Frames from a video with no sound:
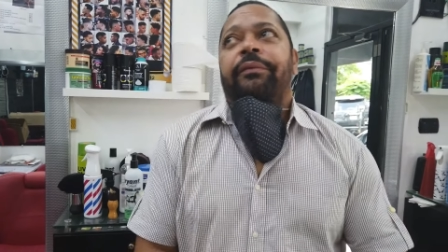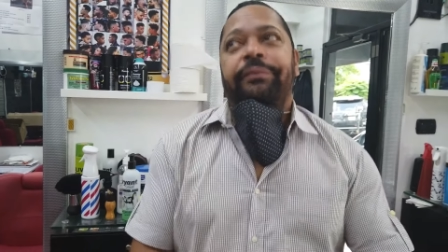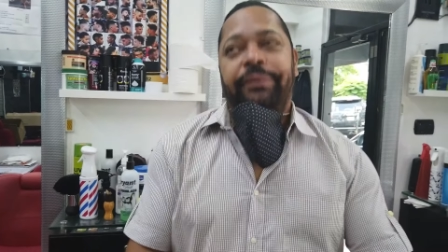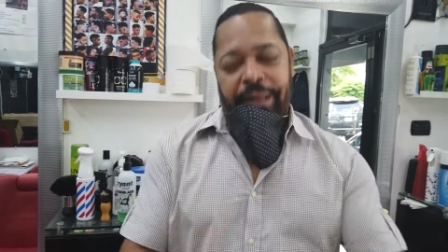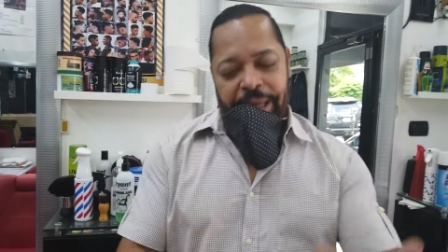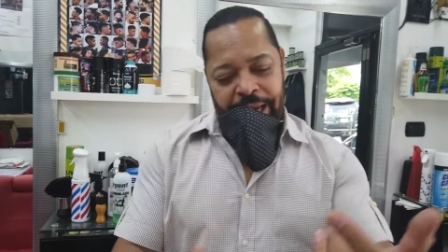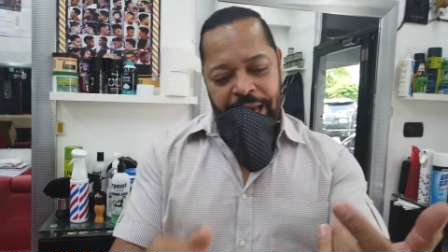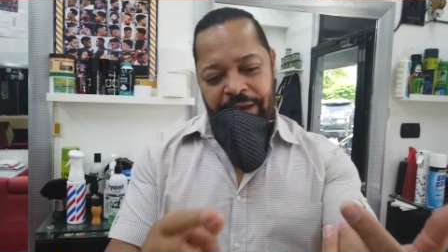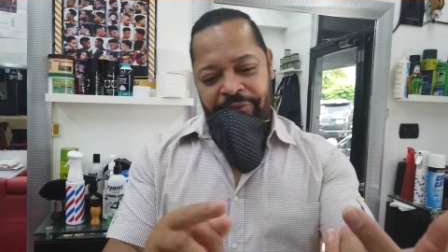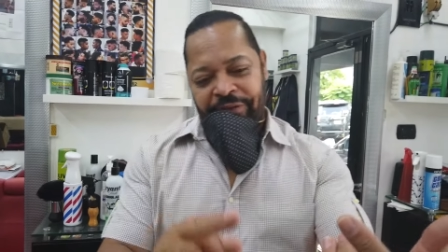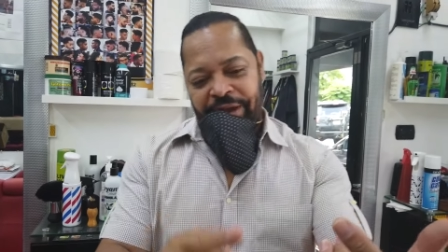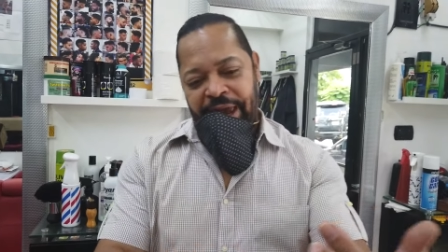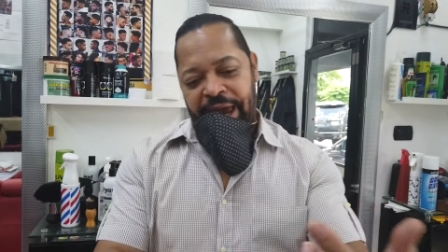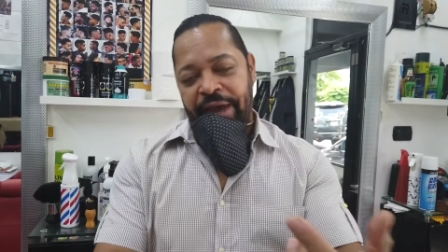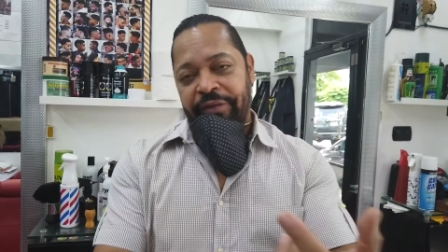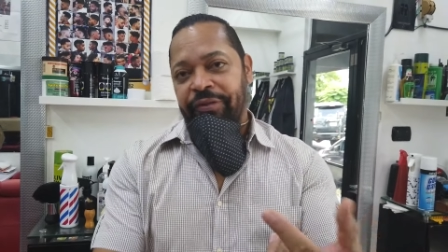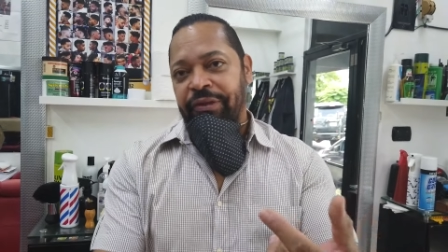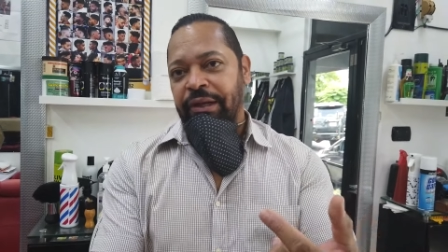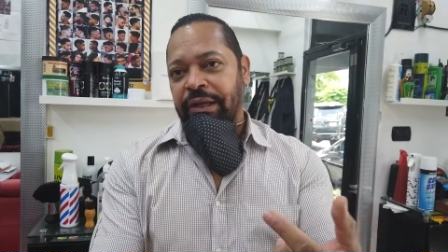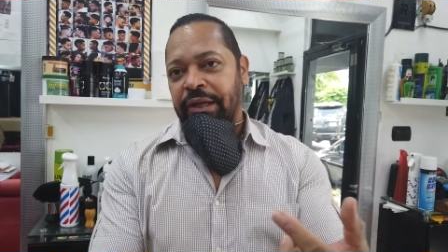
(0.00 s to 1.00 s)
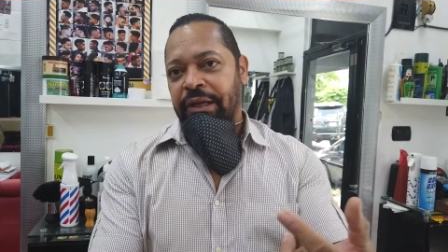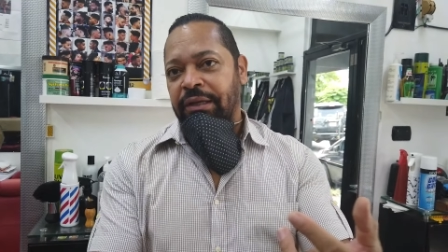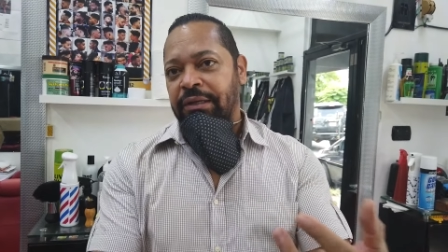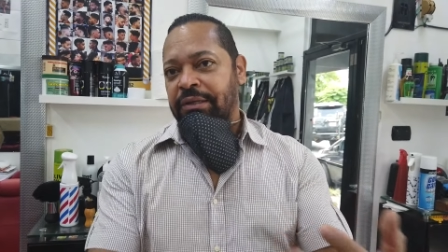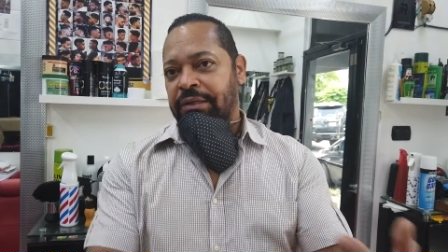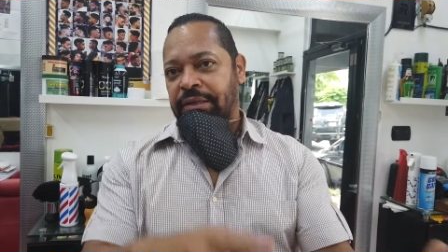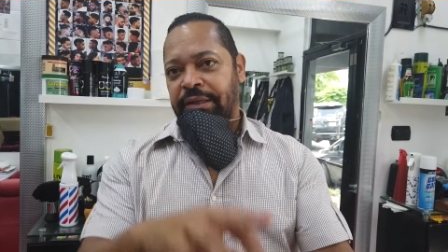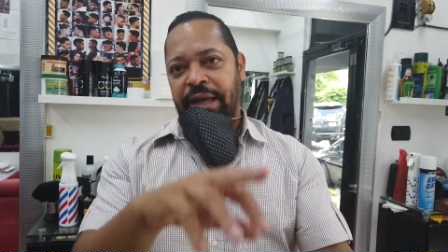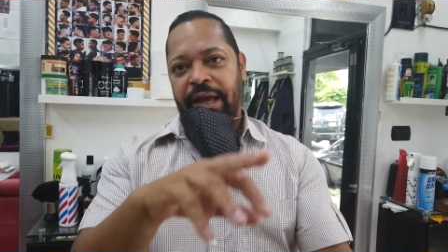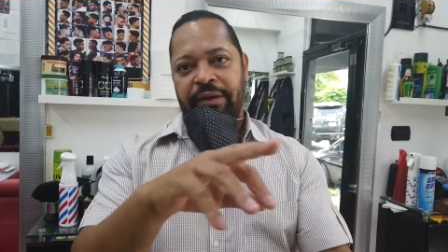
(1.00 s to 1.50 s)
they have
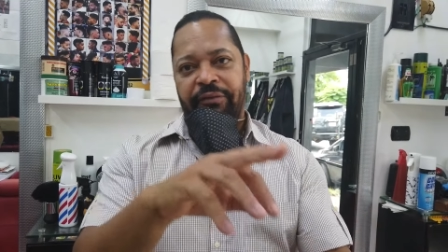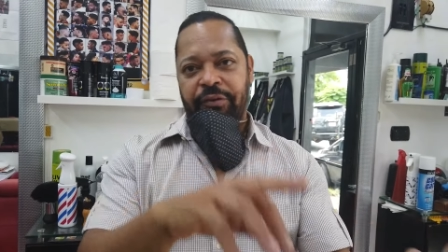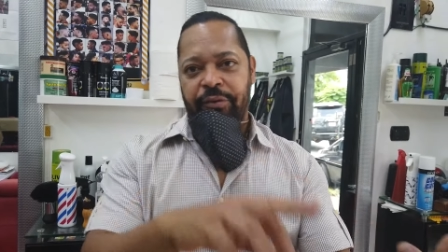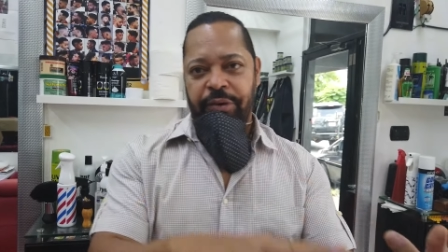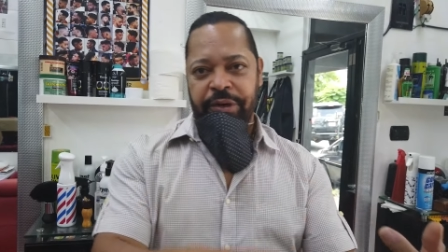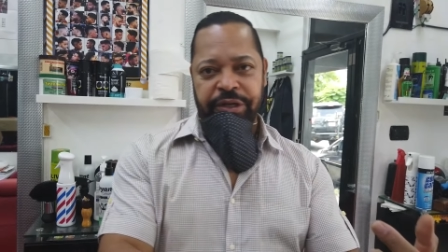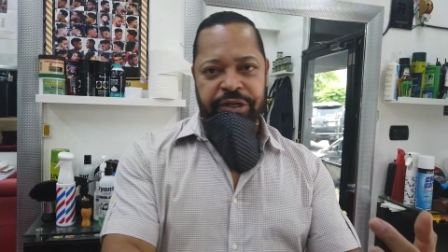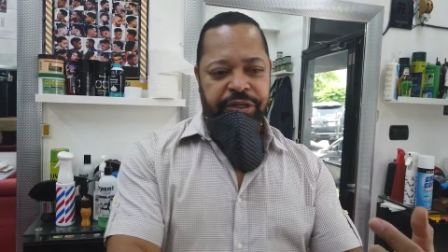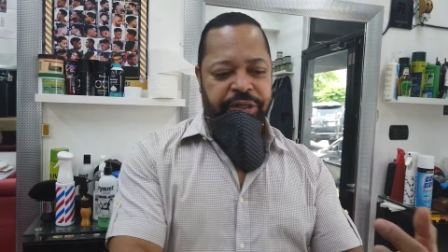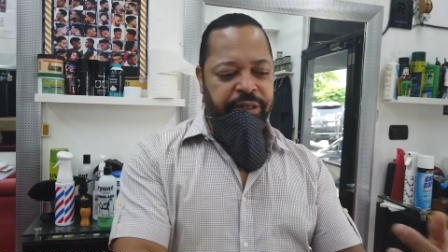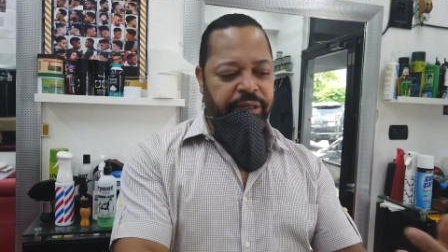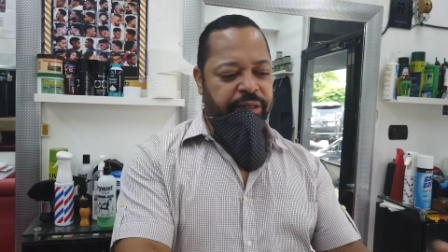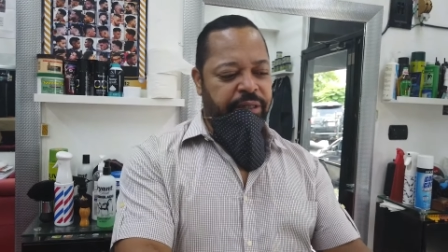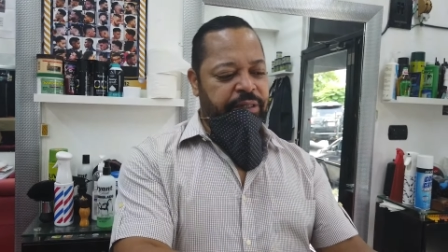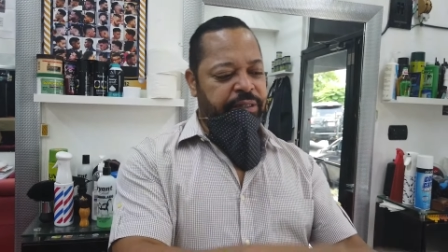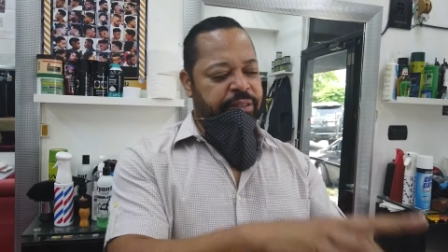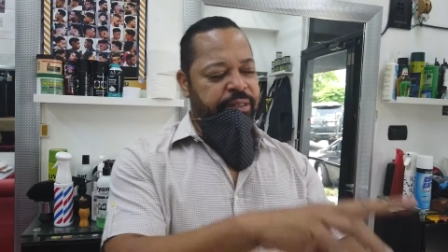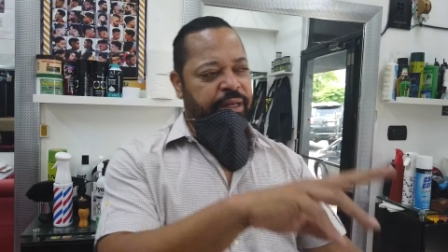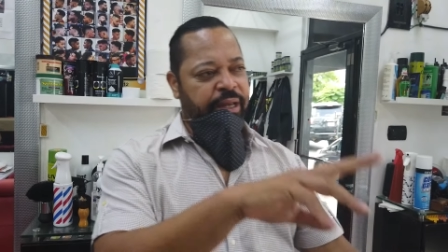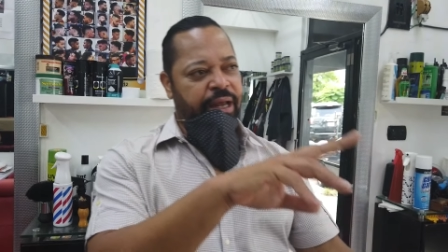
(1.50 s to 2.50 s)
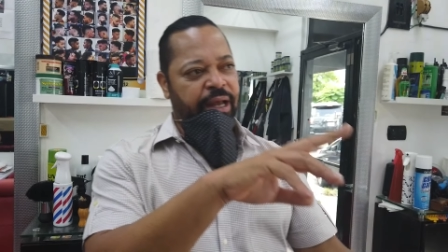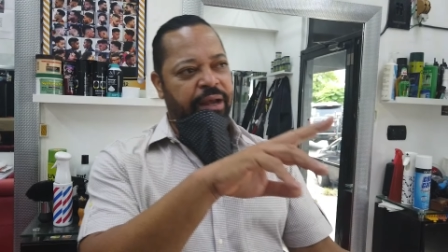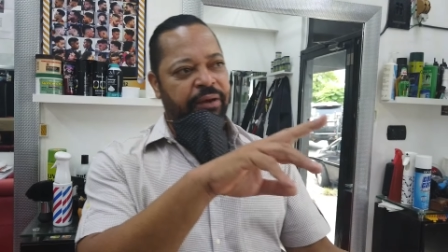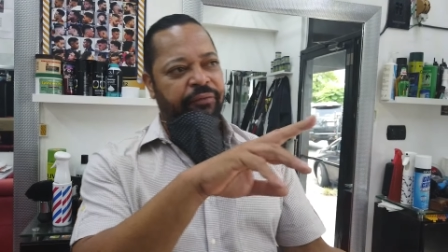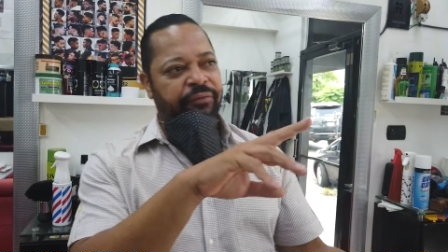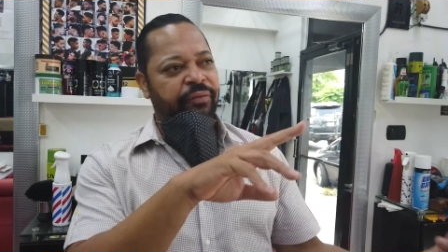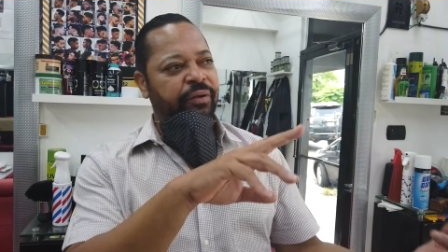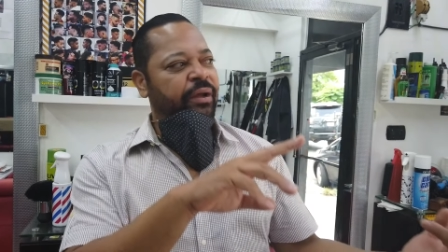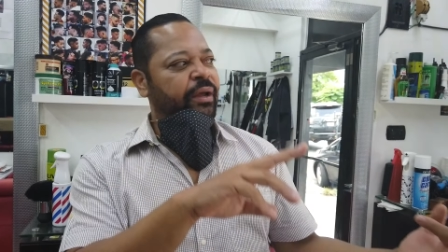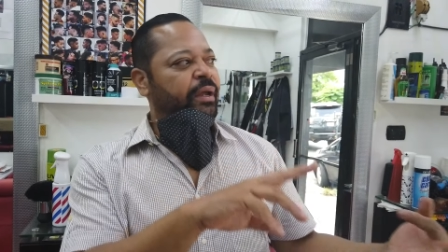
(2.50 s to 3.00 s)
Catholics, they have Christians, they
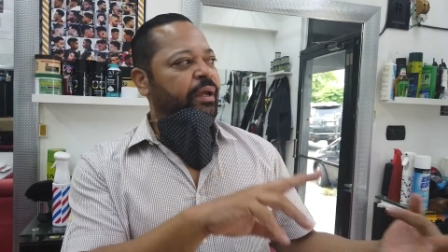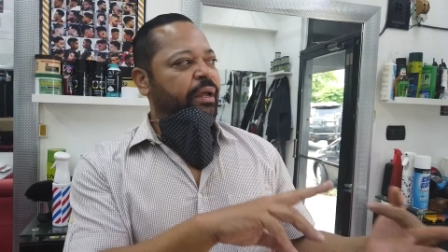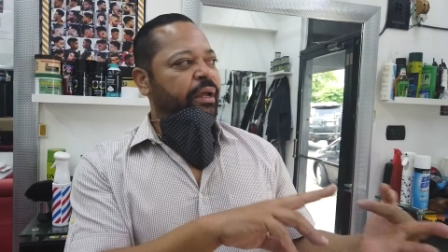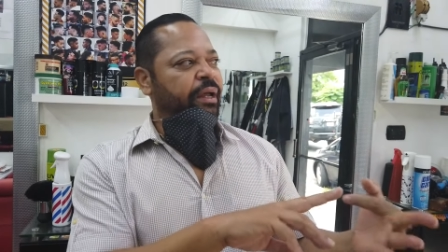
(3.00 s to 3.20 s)
have